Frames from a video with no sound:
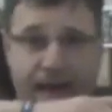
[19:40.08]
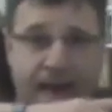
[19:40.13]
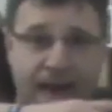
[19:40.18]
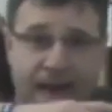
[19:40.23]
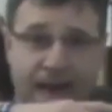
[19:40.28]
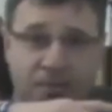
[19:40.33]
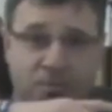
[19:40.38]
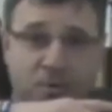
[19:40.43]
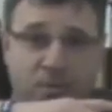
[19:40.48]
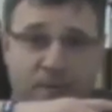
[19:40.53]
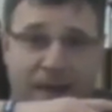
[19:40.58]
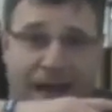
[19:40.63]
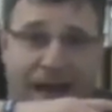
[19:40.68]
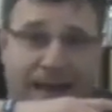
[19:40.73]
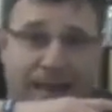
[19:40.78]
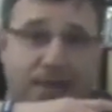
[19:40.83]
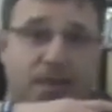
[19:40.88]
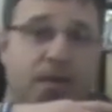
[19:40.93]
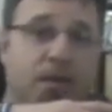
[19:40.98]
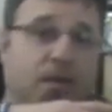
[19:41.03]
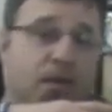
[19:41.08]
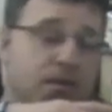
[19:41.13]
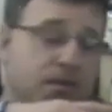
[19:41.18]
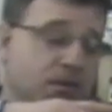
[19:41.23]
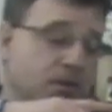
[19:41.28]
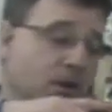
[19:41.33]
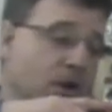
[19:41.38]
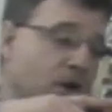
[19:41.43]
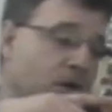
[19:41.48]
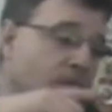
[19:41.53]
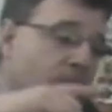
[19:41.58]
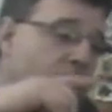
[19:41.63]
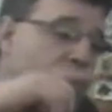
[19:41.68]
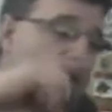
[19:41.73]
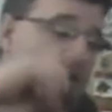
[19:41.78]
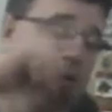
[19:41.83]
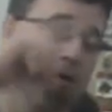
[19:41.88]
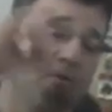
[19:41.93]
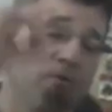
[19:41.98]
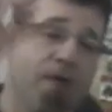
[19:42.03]
And we're back. So,
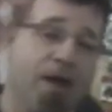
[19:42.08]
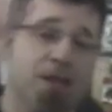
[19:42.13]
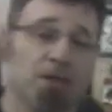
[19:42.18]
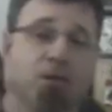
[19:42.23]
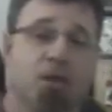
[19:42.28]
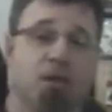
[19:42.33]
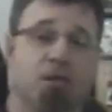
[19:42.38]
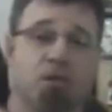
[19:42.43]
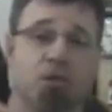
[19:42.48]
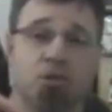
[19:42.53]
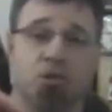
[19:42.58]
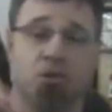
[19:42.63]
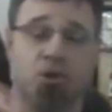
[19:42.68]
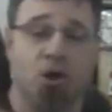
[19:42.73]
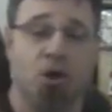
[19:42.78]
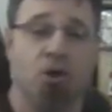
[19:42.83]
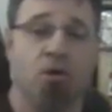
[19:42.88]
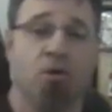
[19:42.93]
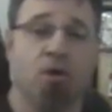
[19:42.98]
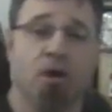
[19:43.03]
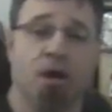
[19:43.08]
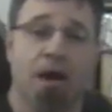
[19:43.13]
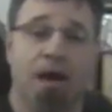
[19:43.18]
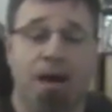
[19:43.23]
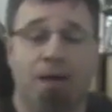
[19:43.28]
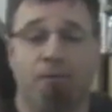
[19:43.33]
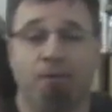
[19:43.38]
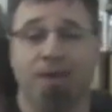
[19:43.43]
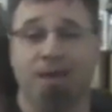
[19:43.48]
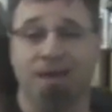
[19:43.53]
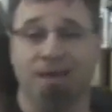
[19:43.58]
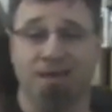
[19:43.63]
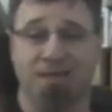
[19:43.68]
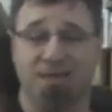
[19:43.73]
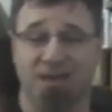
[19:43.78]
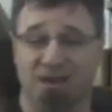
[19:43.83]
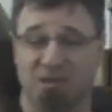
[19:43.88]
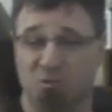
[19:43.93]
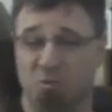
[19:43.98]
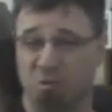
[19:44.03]
congratulations, Joe. I will get in
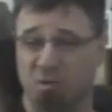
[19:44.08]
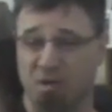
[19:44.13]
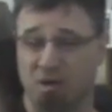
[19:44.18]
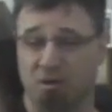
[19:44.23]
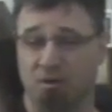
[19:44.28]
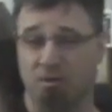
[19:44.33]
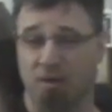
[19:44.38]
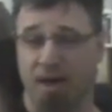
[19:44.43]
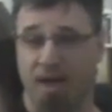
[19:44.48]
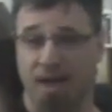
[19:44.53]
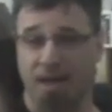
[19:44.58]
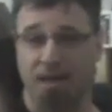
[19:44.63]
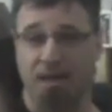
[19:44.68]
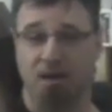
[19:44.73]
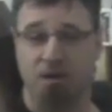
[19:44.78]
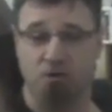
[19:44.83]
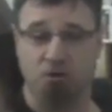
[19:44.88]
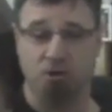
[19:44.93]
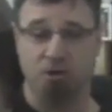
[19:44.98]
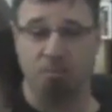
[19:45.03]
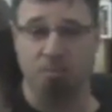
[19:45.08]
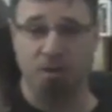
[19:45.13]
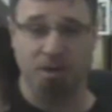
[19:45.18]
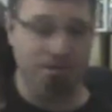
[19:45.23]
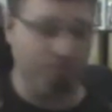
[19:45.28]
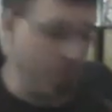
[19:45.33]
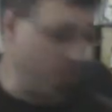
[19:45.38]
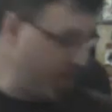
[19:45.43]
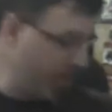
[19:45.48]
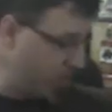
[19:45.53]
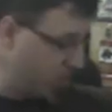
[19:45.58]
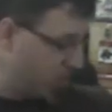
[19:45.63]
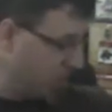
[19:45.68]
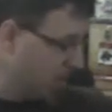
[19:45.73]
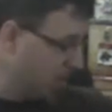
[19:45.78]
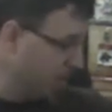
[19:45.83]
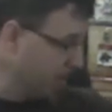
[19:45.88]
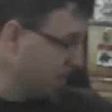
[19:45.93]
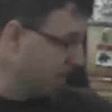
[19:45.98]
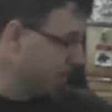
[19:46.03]
touch with you and get your shipping information
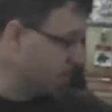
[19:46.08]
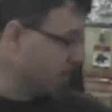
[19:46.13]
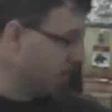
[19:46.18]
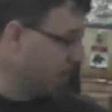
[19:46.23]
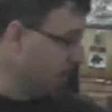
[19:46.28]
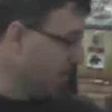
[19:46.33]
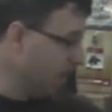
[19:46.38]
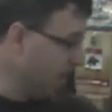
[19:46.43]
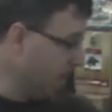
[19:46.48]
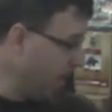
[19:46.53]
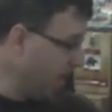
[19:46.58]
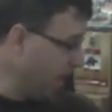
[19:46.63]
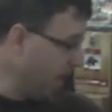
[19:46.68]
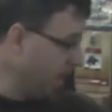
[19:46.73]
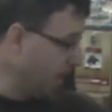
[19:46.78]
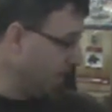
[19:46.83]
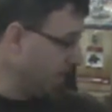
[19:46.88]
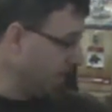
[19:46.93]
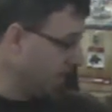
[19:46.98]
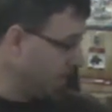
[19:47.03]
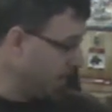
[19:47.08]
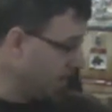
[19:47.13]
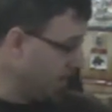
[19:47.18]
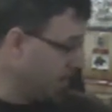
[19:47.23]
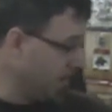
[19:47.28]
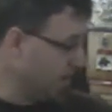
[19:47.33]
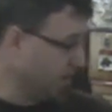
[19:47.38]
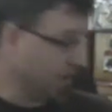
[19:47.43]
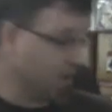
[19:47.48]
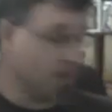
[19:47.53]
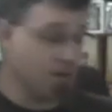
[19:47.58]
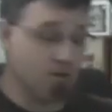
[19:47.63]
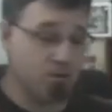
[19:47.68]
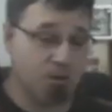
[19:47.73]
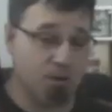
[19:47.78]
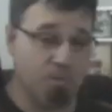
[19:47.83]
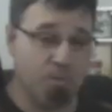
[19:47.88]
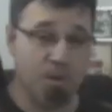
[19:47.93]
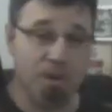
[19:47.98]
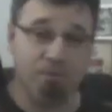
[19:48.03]
on this, and
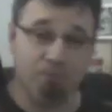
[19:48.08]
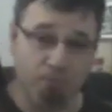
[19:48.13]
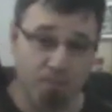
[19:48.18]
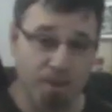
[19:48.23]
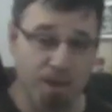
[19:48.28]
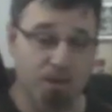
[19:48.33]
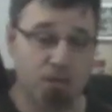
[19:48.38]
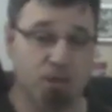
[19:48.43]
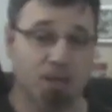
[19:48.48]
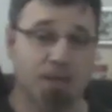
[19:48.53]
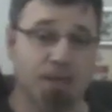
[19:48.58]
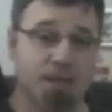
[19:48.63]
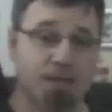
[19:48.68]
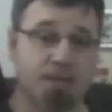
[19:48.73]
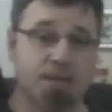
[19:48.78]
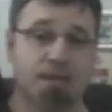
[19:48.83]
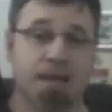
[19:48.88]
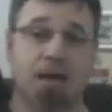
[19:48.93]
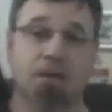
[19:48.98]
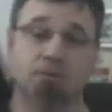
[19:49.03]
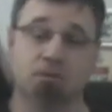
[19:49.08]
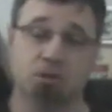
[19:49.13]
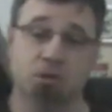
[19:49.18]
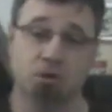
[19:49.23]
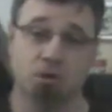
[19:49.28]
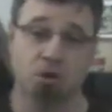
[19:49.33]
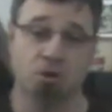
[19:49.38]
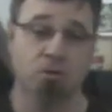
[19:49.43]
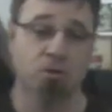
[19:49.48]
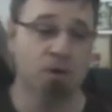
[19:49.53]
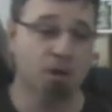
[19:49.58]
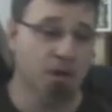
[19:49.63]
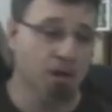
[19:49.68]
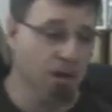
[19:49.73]
get this out to you.